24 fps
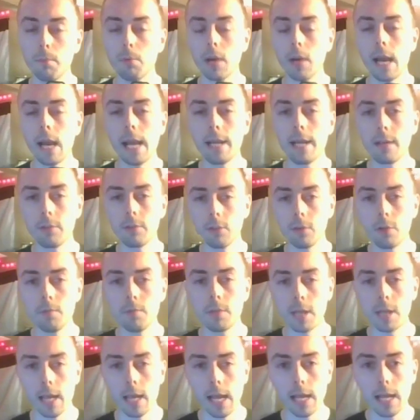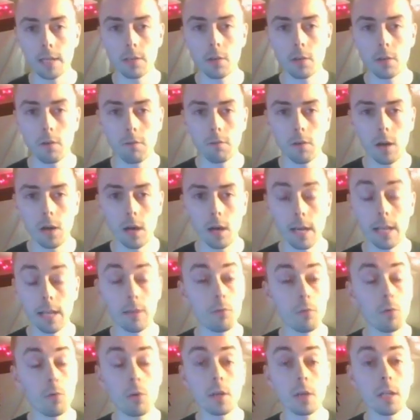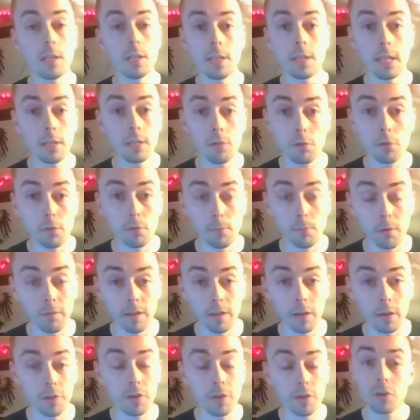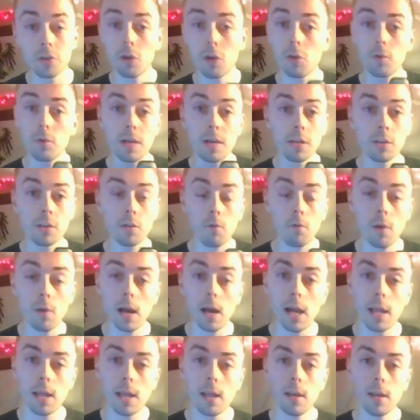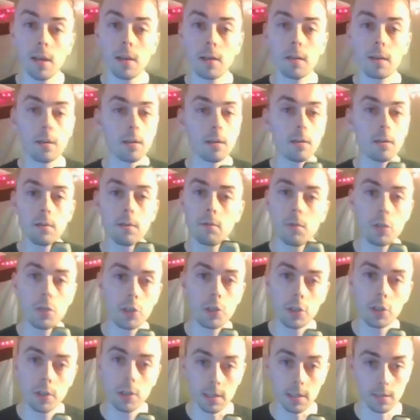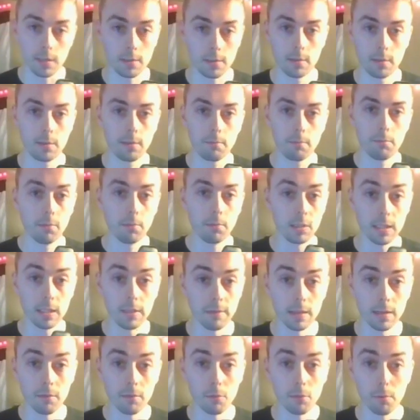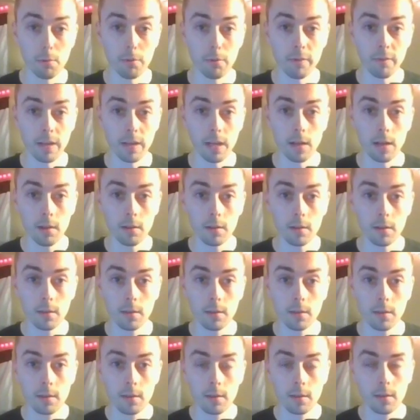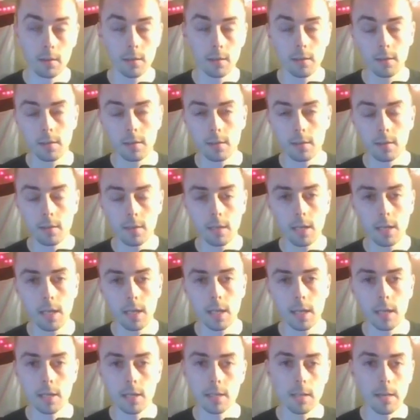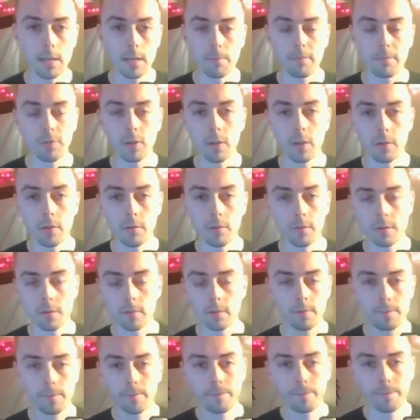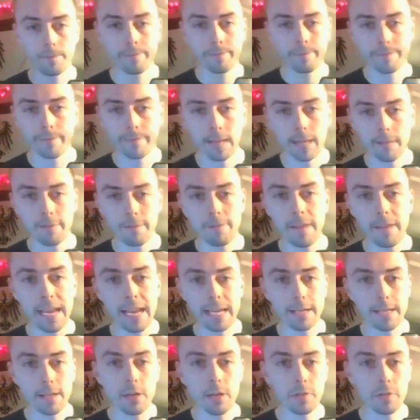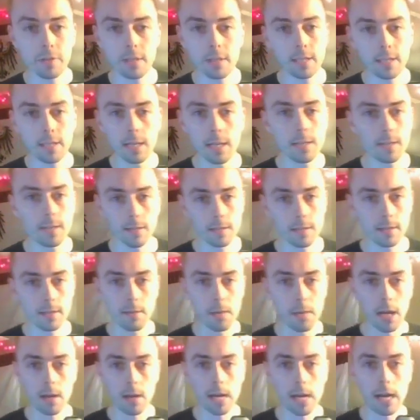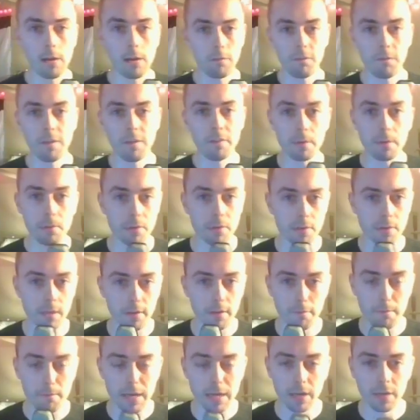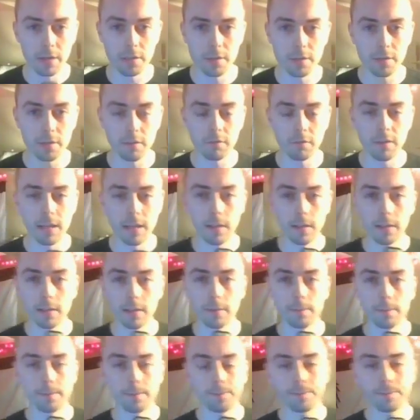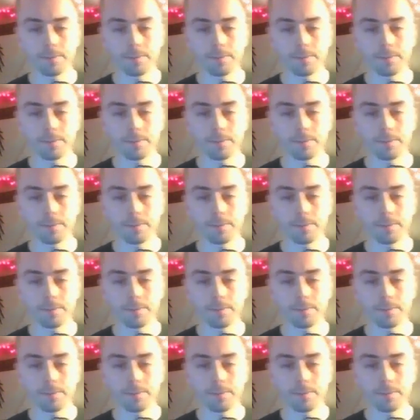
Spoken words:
bride and groom today so far, and it will continue to prevail. There's no reason why we shouldn't believe that it will prevail, except for those fake news statistics about how 50% of marriages are failing.